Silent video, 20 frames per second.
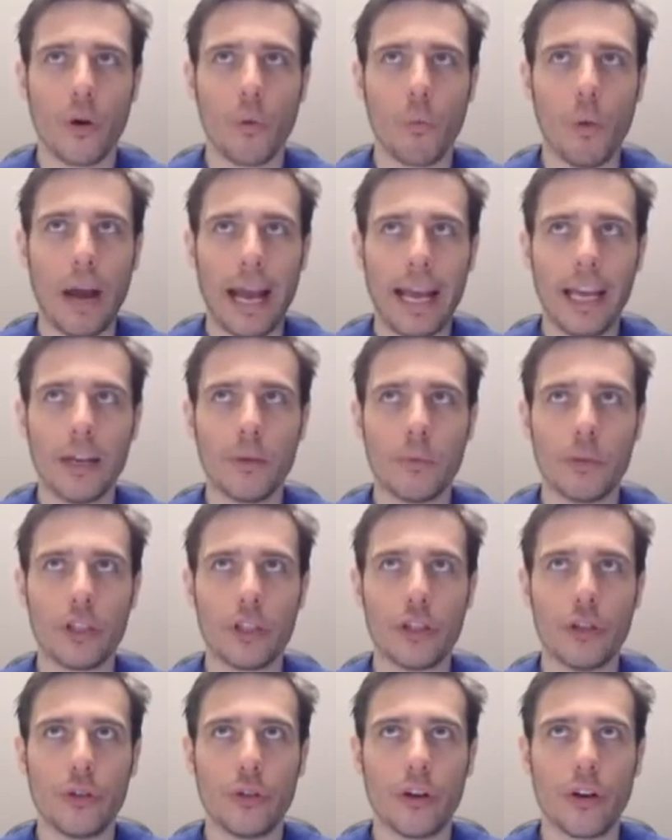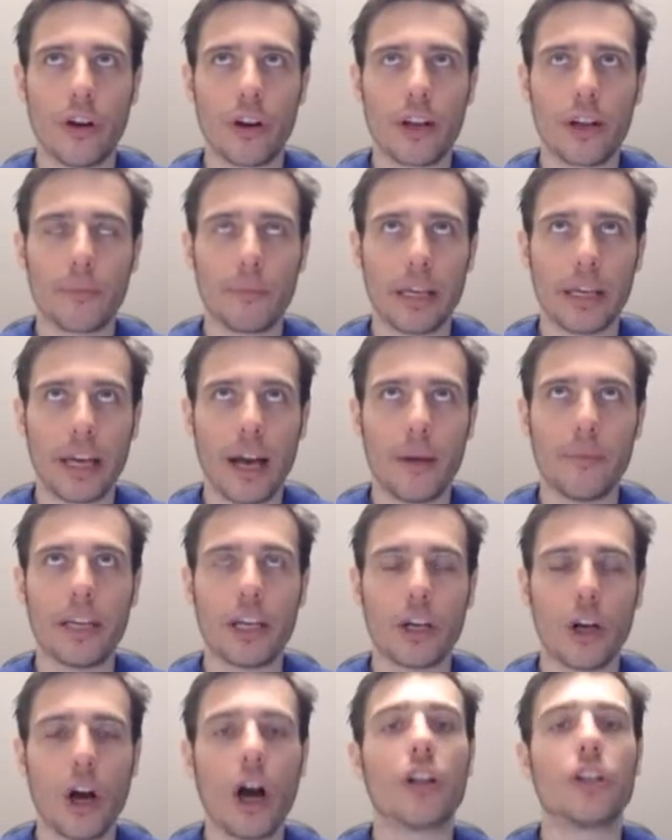way in which you are becoming
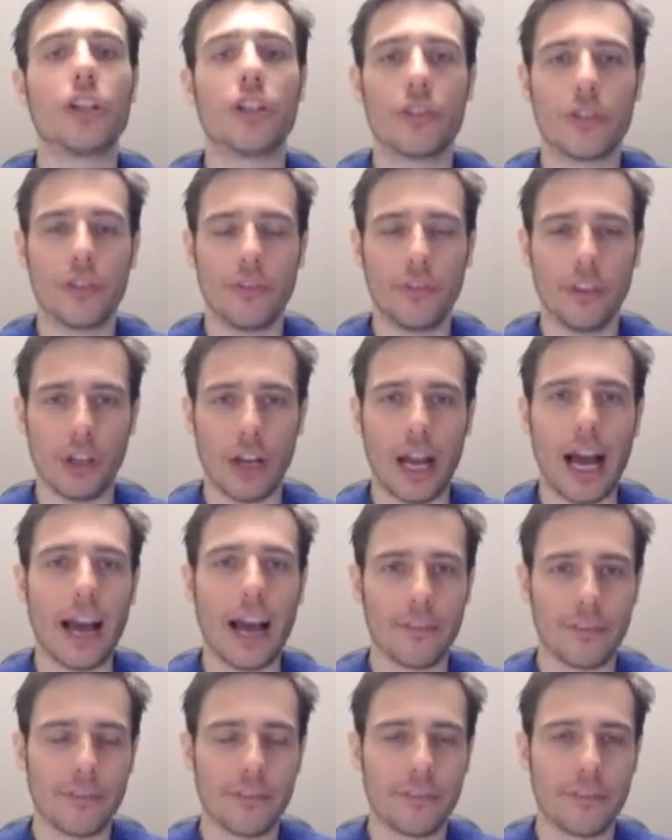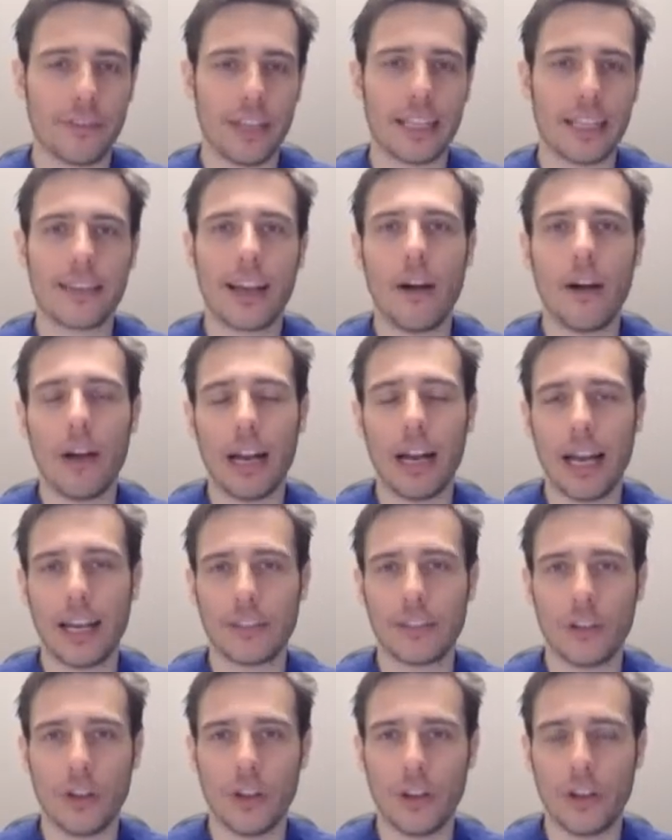conscious of your life. That's how I like
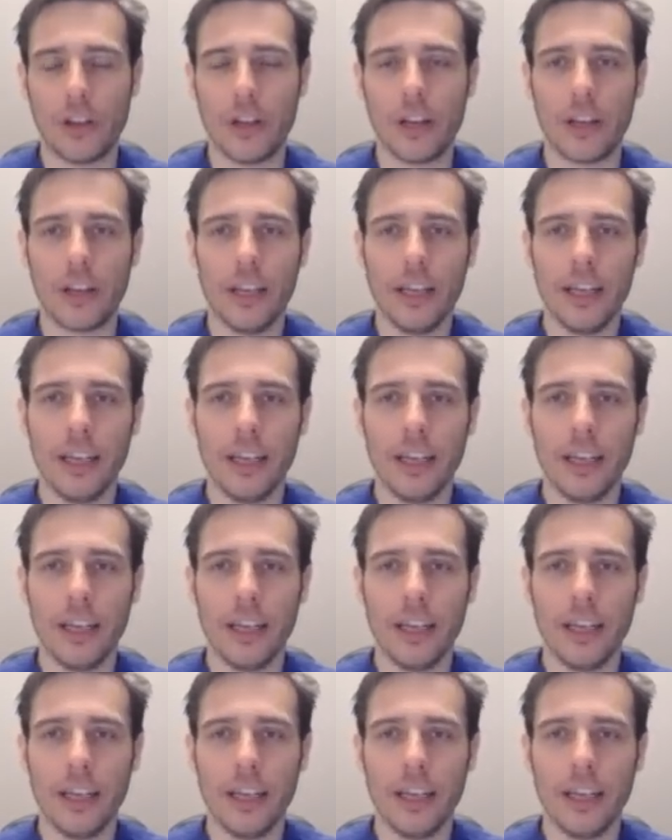to look at it.